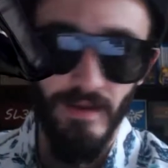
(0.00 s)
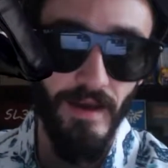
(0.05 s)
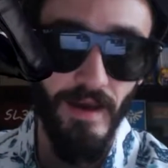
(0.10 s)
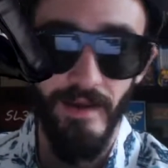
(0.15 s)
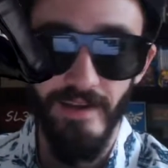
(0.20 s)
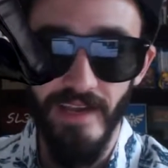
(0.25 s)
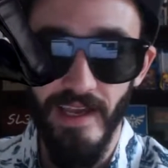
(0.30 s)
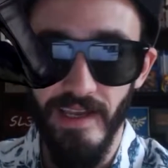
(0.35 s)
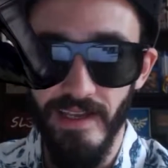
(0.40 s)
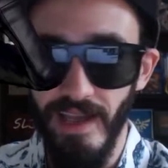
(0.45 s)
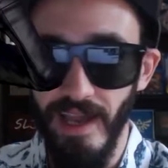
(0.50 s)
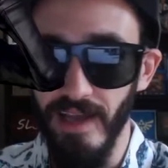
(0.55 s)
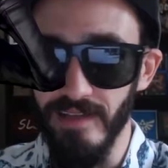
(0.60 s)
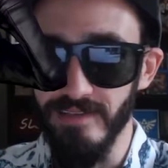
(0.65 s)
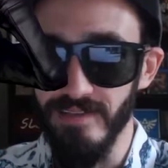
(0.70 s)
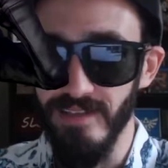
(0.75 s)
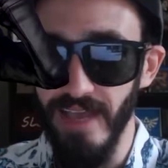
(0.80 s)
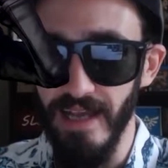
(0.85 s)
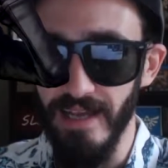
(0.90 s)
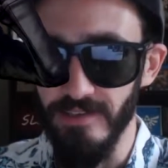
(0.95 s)
Okay, yeah,
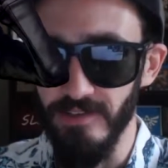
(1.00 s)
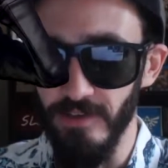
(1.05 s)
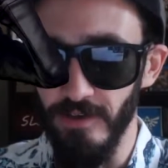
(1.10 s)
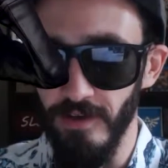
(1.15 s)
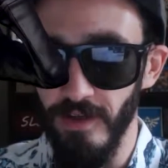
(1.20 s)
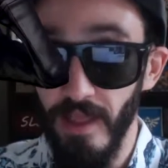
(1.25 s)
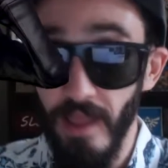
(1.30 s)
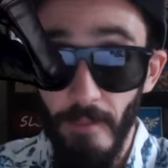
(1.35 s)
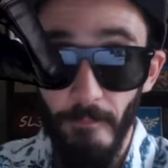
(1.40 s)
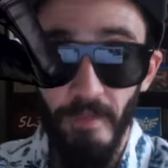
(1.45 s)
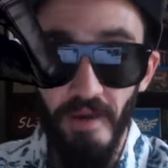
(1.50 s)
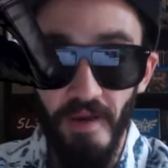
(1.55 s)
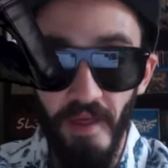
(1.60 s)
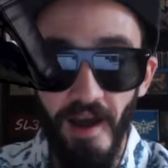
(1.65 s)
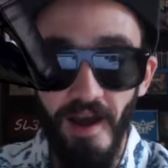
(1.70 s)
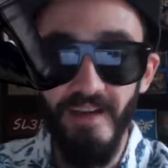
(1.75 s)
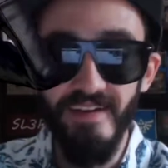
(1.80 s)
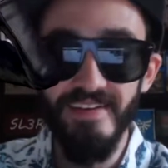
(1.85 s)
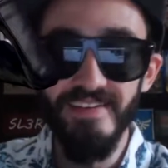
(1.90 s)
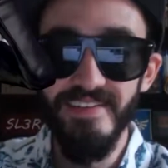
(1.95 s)
it's Axel. But
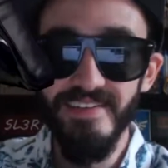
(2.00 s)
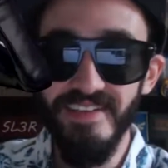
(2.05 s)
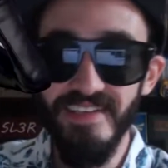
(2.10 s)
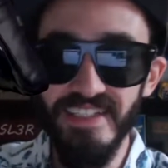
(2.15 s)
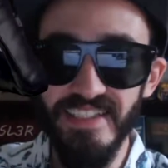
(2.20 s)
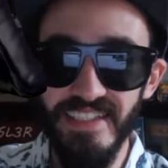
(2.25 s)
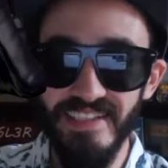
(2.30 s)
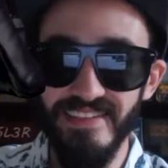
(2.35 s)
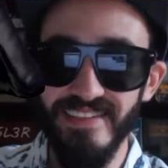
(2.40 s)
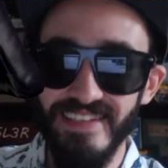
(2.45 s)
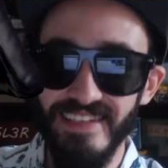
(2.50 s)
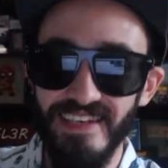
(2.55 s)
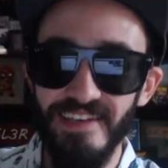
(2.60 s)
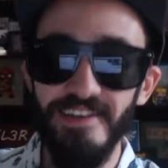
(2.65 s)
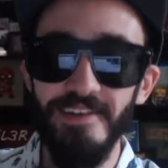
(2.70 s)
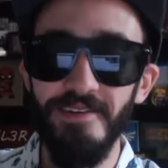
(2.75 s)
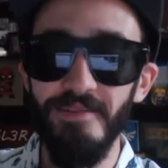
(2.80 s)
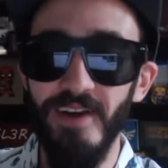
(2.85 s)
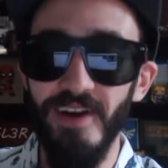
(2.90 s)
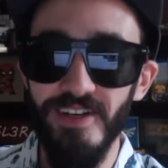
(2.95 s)
honestly, since
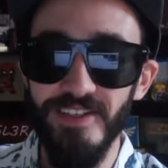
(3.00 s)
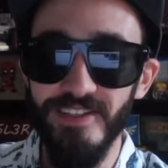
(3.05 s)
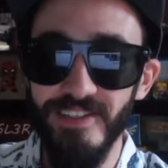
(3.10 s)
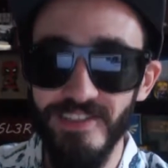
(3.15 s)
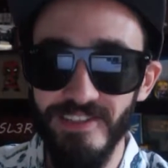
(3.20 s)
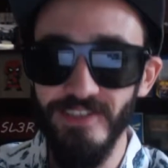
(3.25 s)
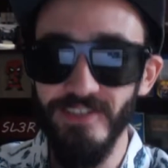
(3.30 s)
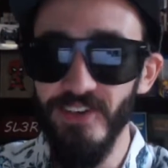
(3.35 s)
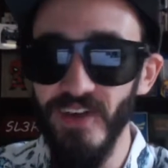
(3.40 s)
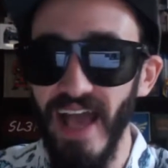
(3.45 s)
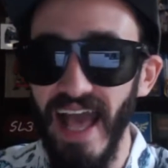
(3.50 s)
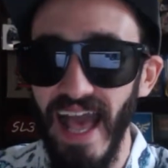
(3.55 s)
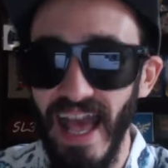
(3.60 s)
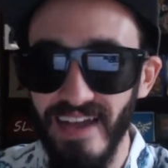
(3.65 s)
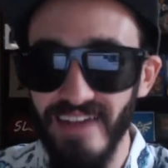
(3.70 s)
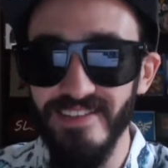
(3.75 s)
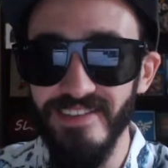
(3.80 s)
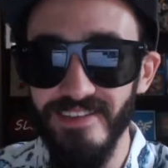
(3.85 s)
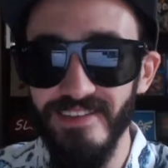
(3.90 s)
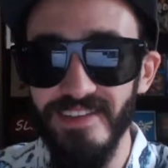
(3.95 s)
Kingdom Hearts 2,
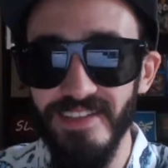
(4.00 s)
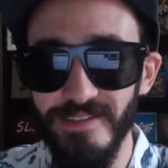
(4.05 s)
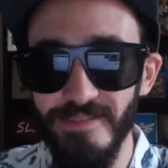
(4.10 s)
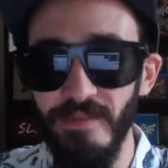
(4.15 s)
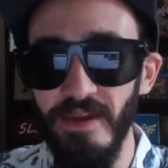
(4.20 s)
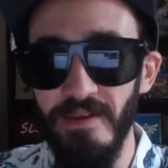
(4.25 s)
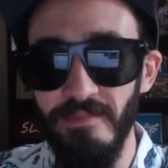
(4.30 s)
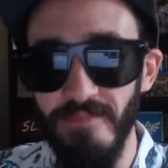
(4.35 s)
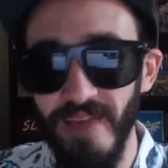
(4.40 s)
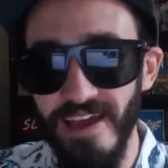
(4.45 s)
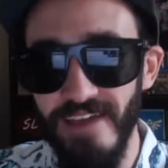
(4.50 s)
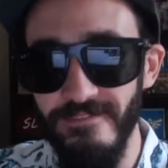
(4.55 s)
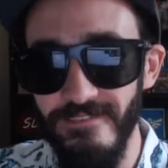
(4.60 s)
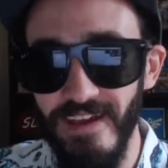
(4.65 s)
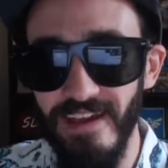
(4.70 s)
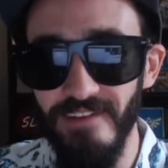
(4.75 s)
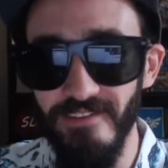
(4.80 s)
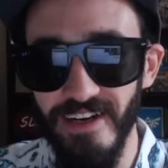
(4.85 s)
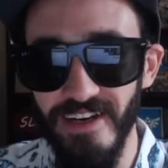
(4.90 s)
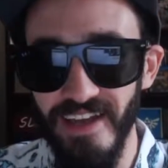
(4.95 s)
Axel has been my
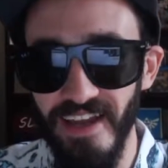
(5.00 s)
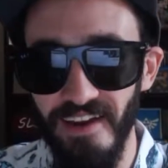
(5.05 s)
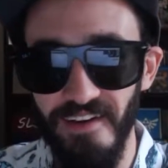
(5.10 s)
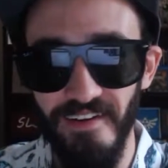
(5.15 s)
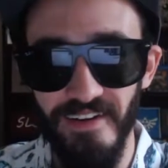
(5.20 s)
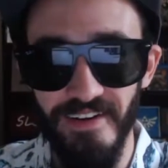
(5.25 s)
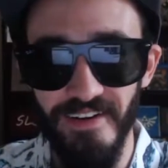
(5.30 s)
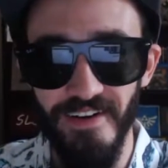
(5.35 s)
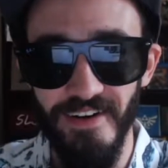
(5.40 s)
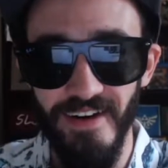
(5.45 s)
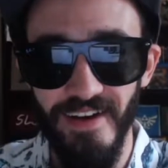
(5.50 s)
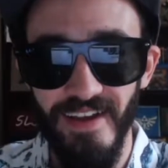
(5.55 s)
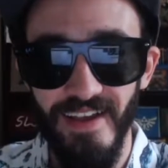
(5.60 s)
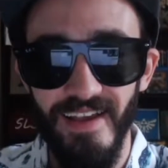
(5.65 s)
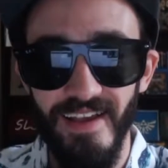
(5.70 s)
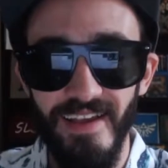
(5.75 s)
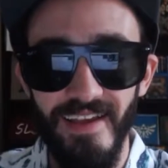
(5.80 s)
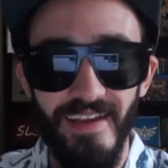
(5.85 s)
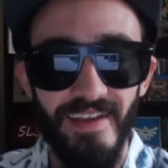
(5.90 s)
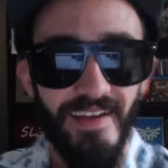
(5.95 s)
favorite character.
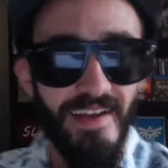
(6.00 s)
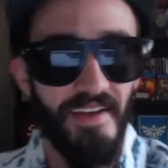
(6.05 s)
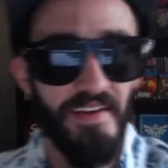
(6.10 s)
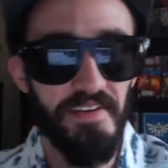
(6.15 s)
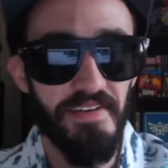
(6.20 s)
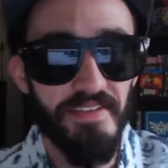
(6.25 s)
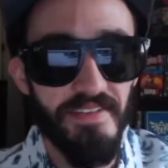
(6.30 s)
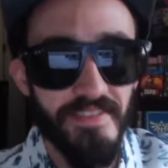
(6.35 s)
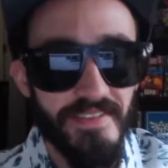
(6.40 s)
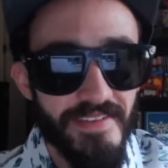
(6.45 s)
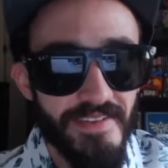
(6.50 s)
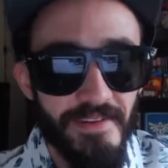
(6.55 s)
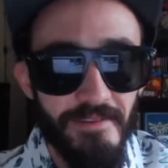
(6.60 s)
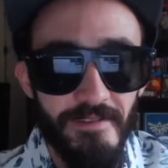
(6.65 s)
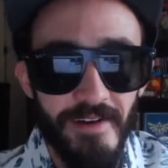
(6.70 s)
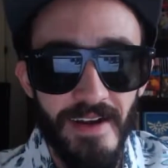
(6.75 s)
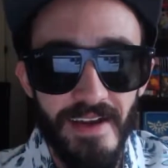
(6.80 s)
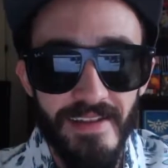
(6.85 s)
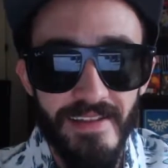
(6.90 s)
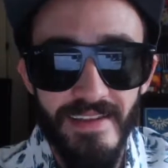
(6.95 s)
And you can see
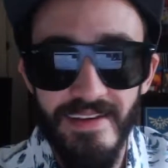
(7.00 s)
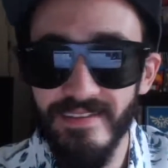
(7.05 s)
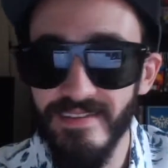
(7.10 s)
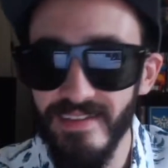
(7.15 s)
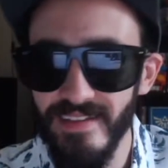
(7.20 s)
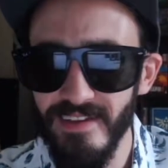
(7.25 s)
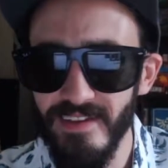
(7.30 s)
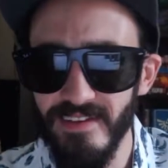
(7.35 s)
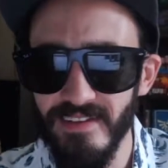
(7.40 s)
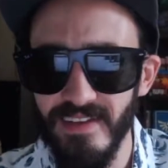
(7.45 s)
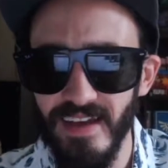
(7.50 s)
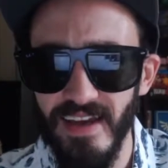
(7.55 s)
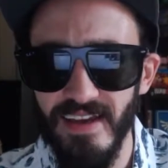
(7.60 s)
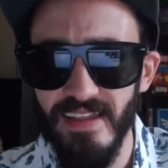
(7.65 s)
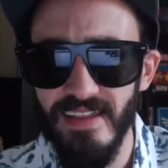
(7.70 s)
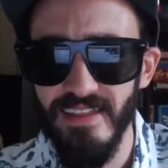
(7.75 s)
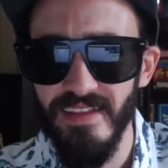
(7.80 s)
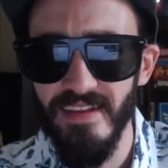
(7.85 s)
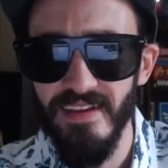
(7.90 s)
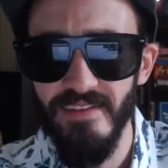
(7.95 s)
him, right? That's a little
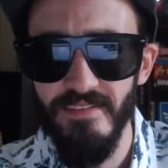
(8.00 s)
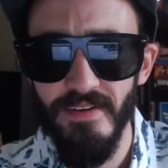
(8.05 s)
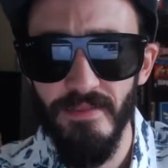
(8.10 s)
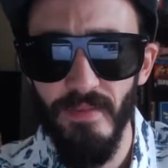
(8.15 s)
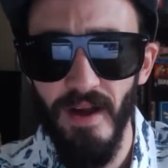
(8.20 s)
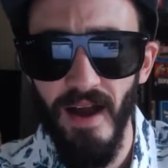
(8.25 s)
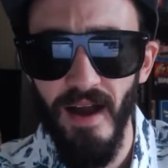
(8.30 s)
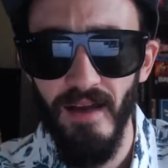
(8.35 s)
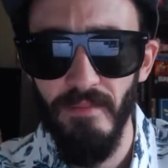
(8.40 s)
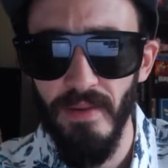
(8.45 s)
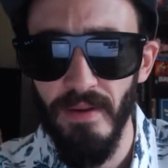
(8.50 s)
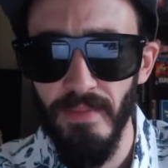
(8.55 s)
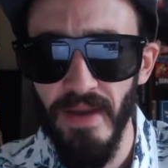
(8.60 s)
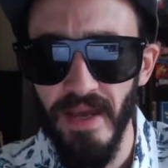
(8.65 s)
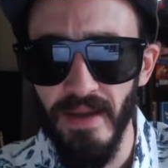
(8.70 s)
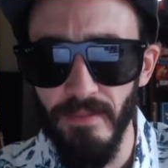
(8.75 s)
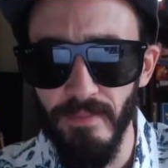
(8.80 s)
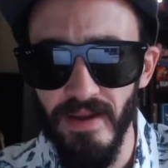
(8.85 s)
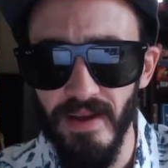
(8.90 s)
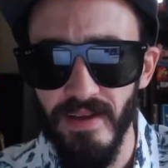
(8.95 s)
tiny thing of him on my
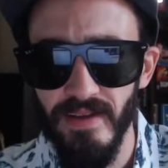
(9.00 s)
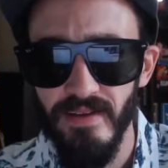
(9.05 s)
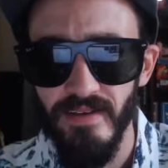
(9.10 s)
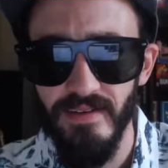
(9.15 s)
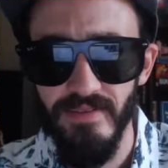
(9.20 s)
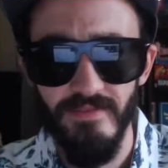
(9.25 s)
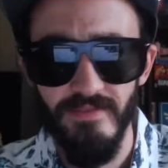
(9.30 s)
backpack.